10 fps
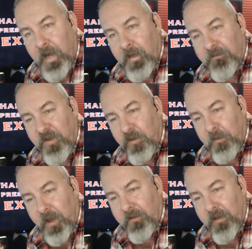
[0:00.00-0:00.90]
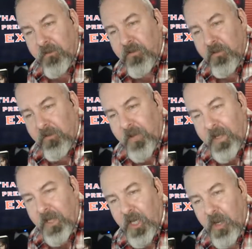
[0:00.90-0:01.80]
I confused myself just a
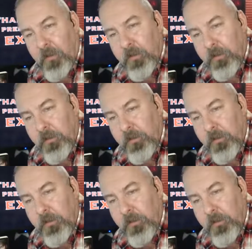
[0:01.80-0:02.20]
second ago.